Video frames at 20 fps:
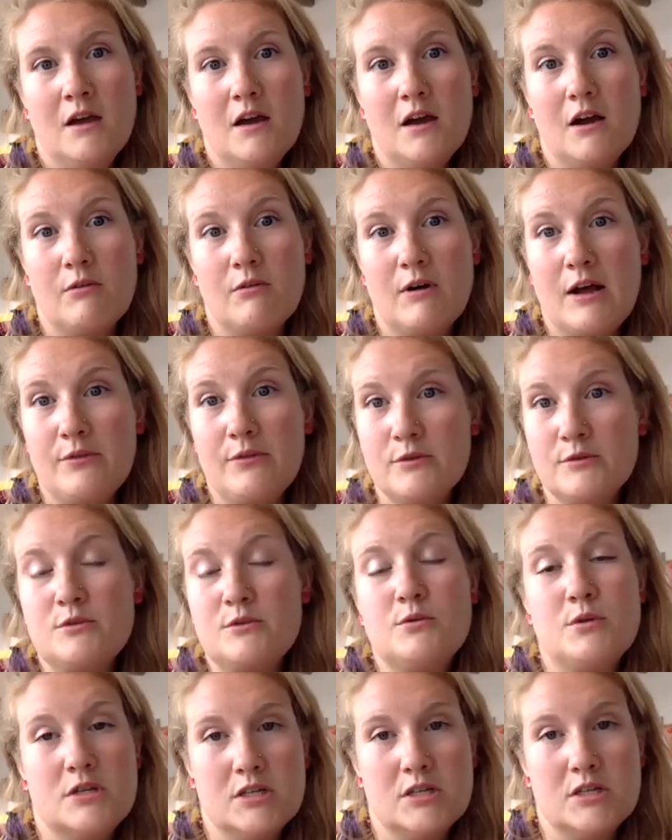around those
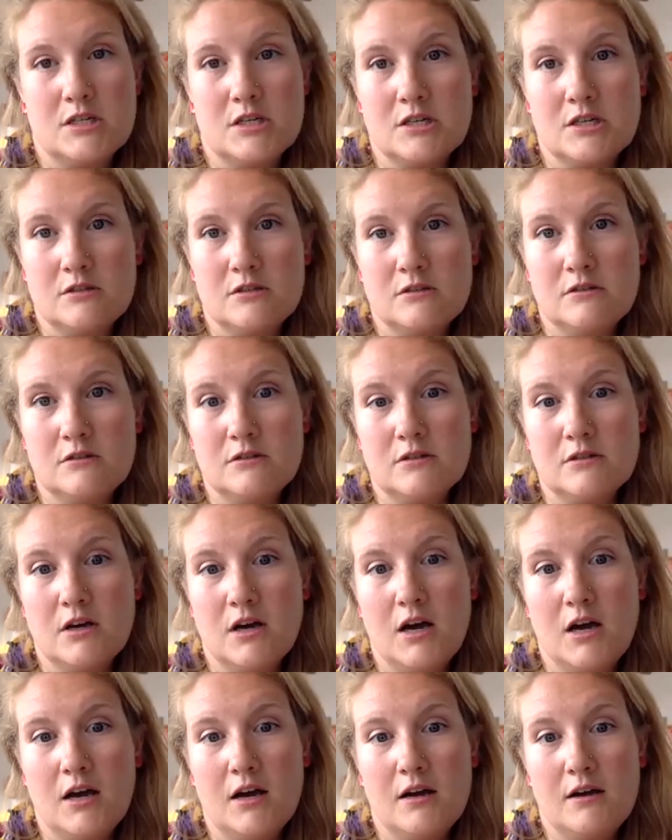traditional
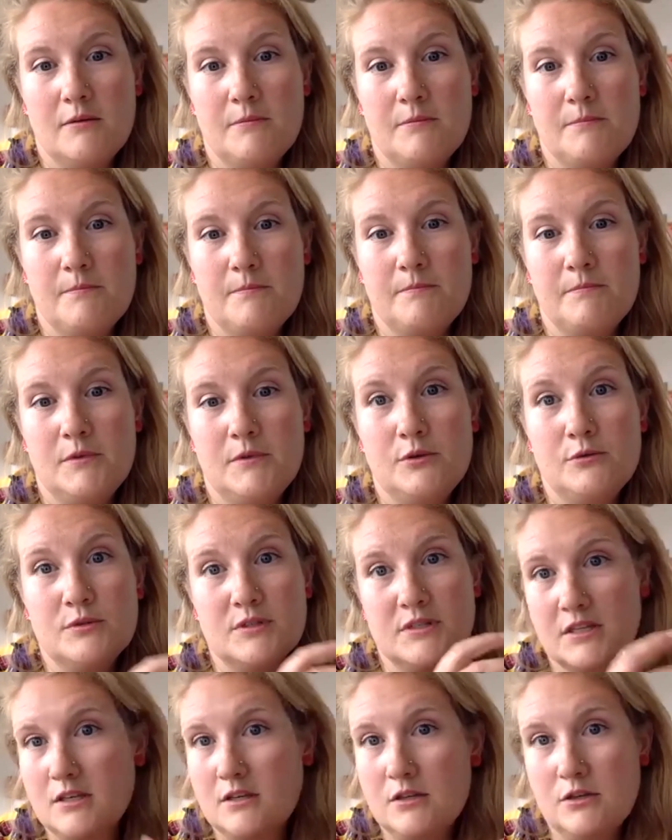
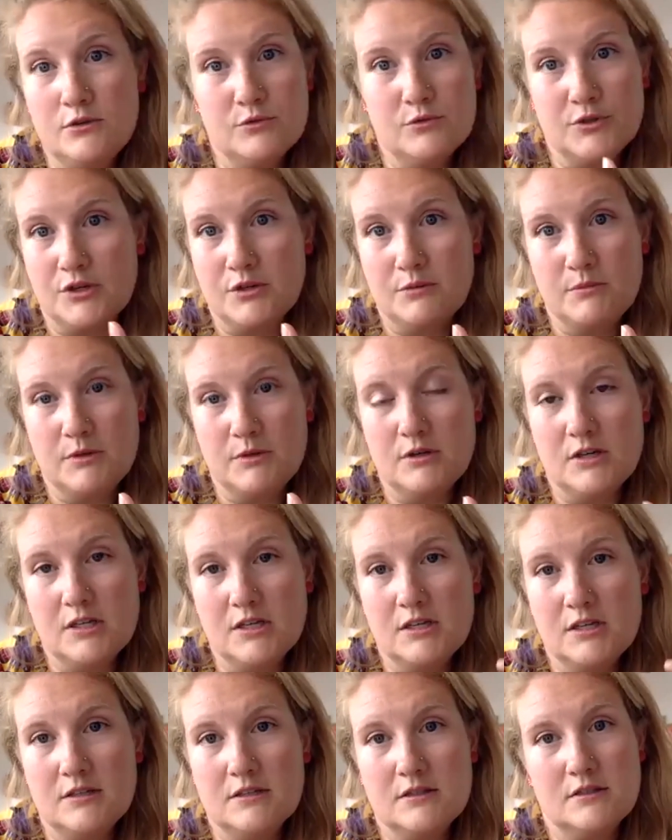user
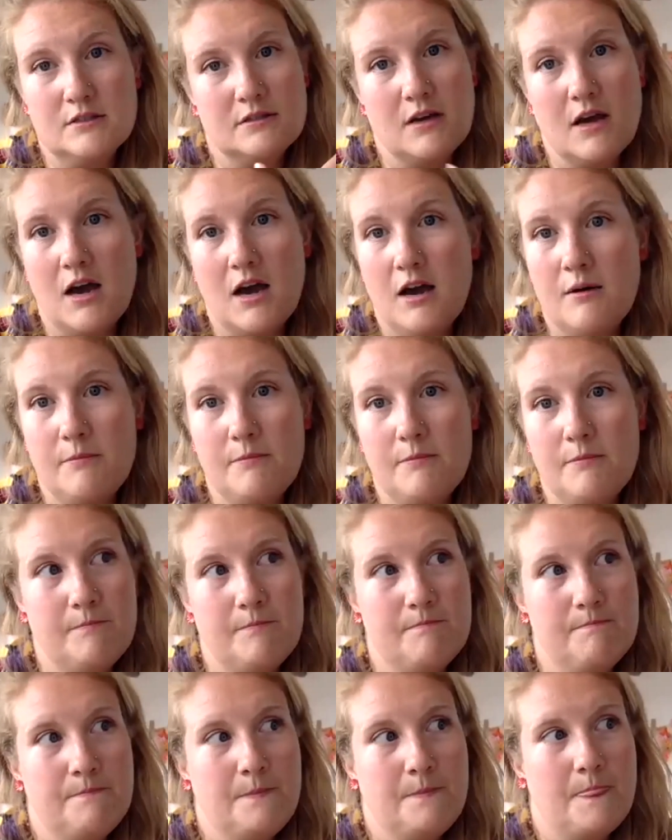communities,
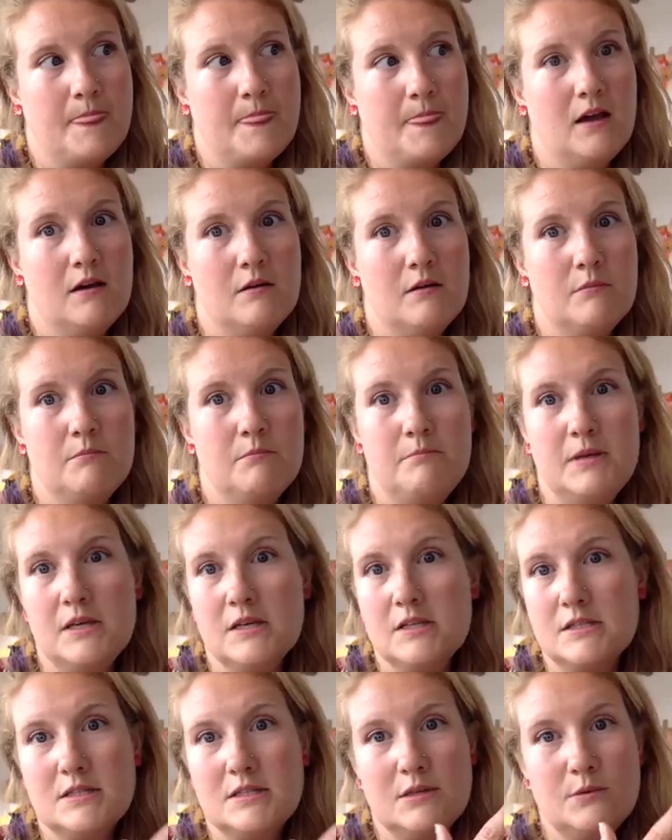be
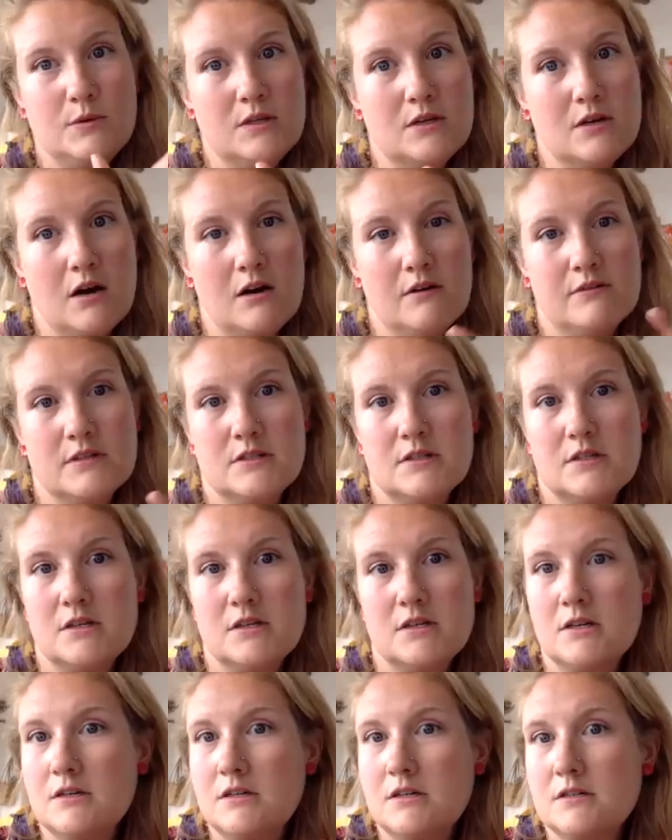it seaweed
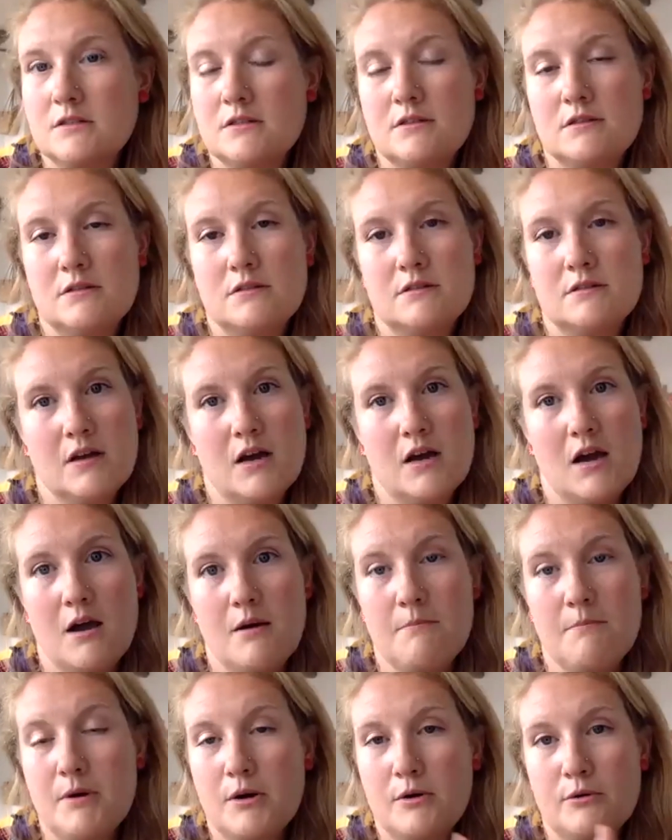harvesters,
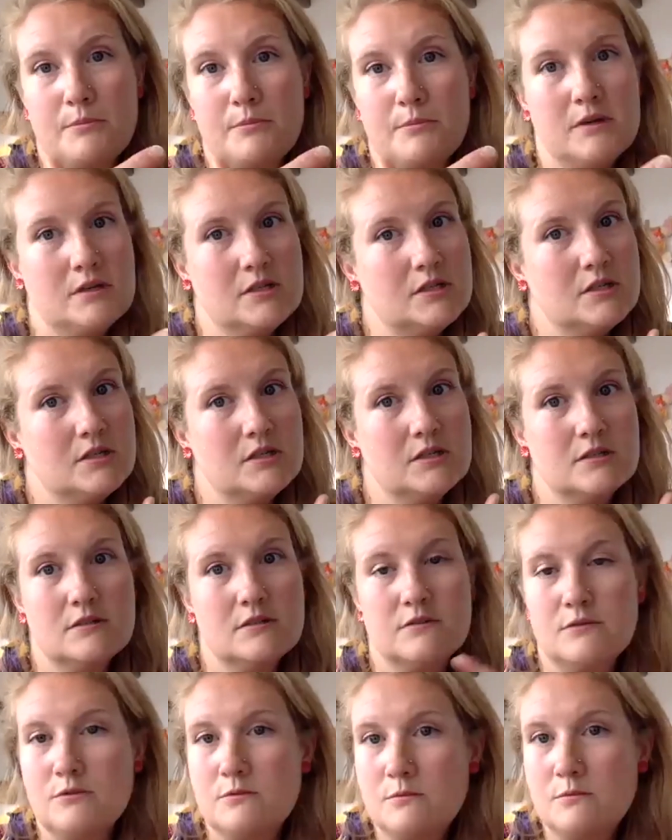boat
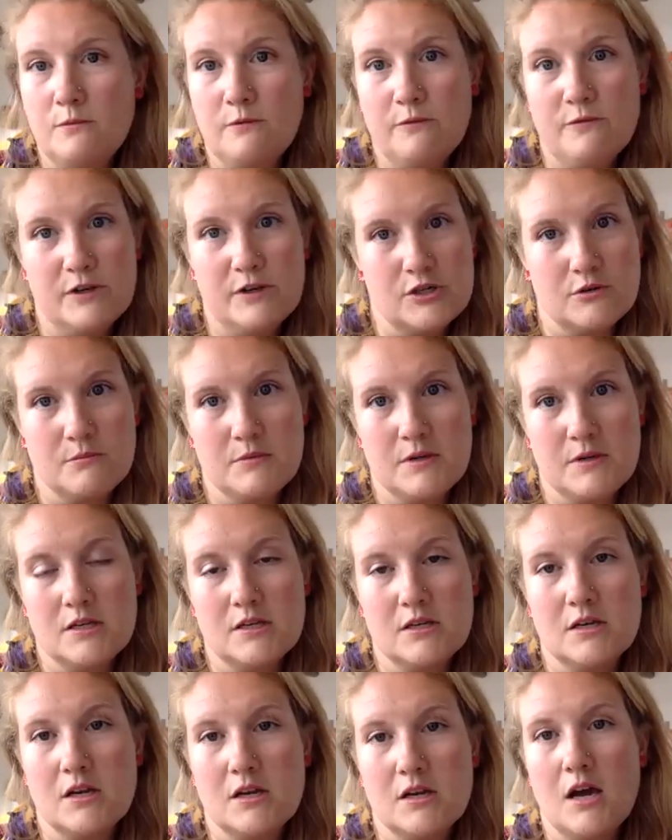builders,
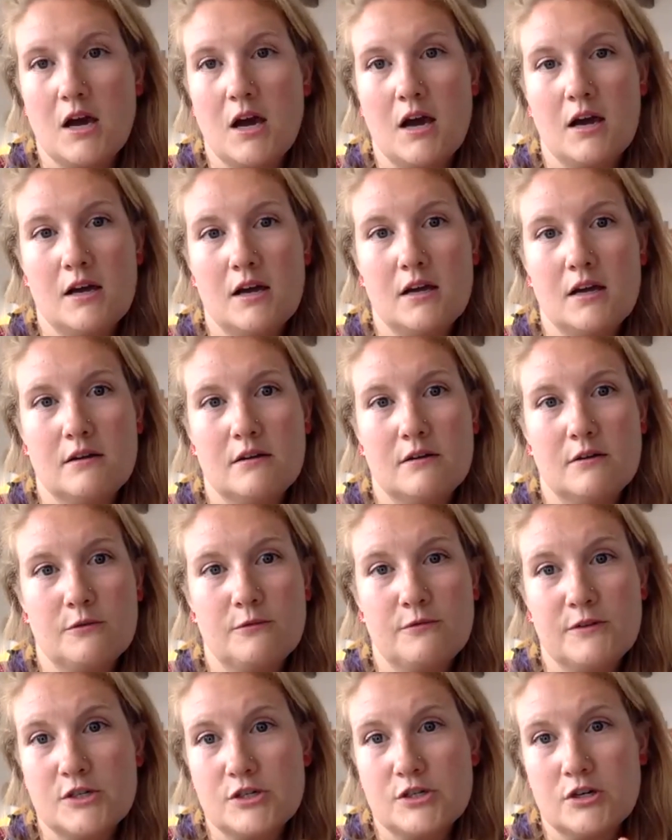fishermen, or
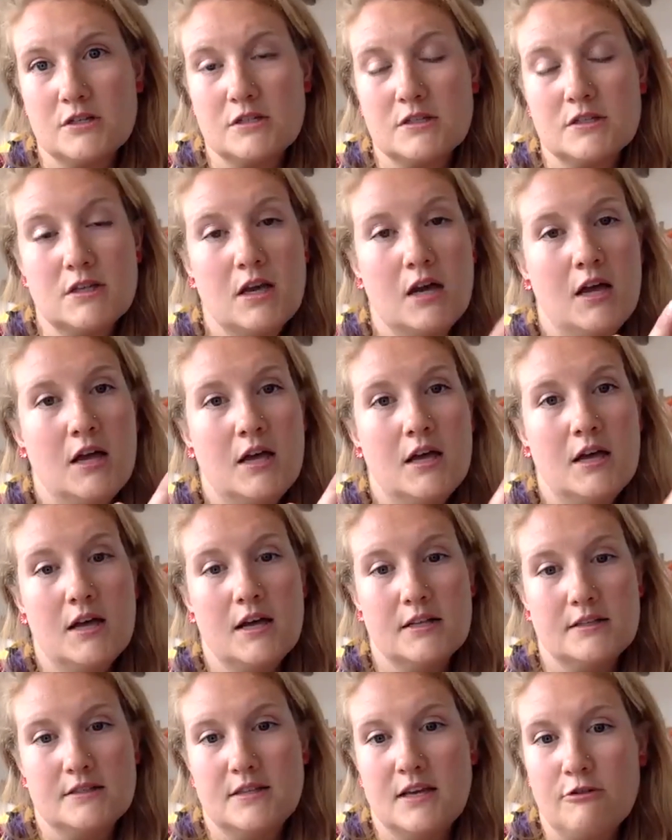fishers,
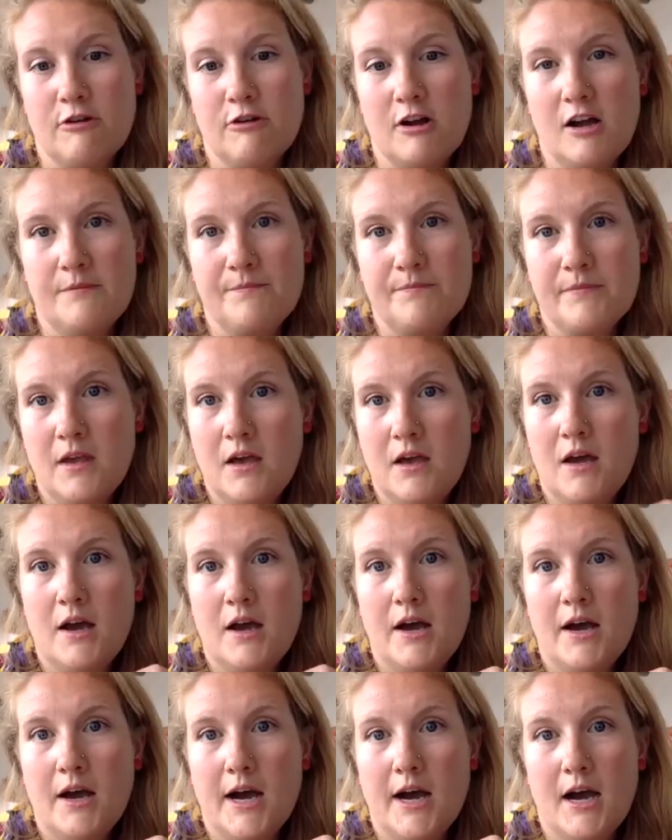etc.
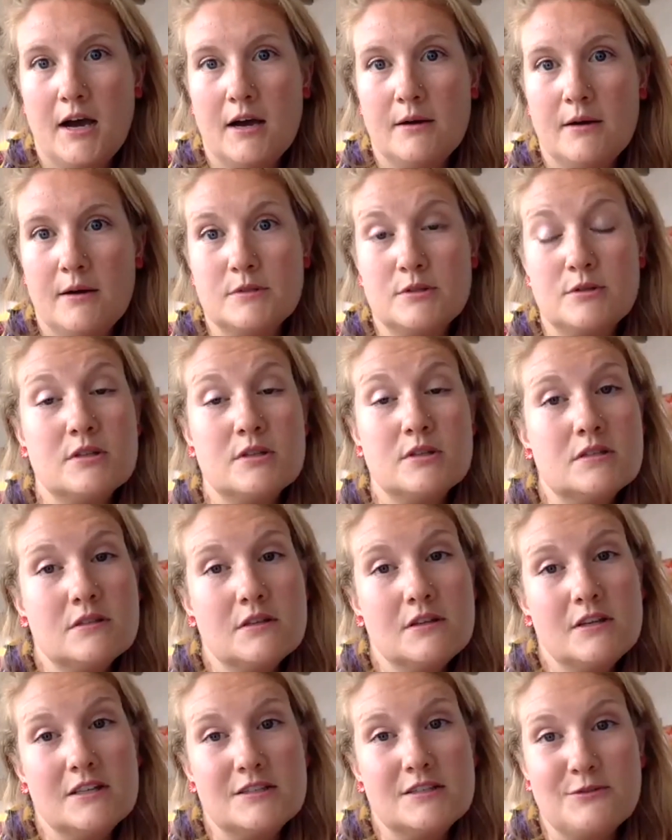So
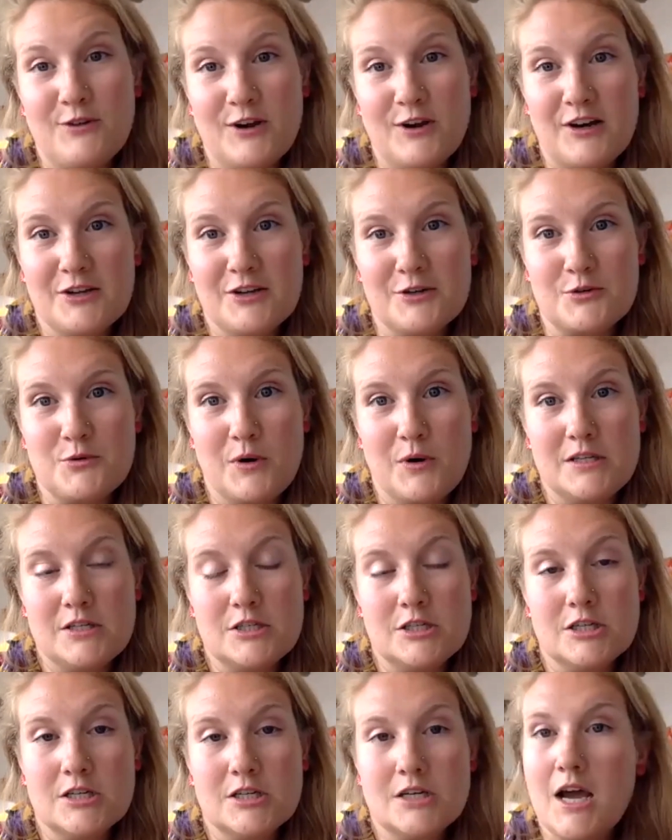it's a very good
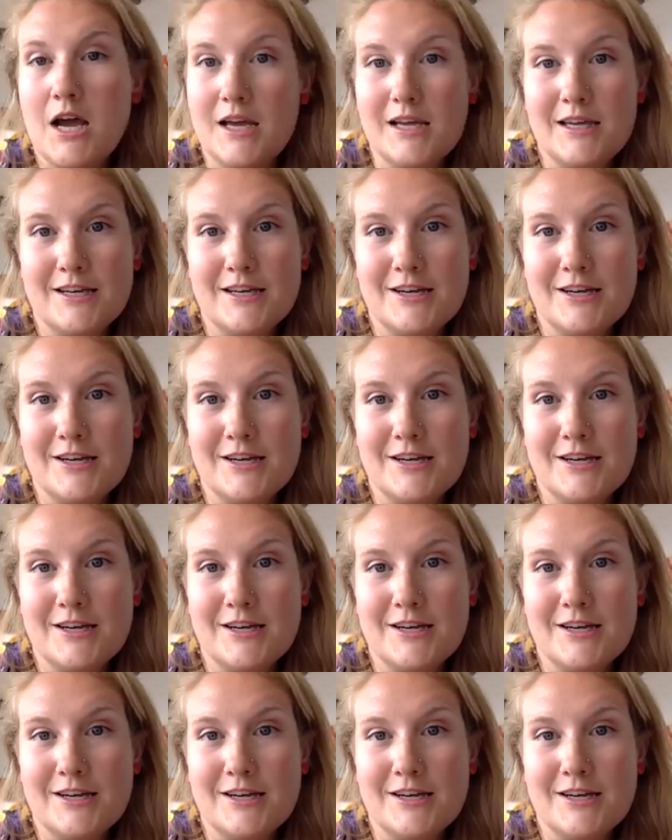question. I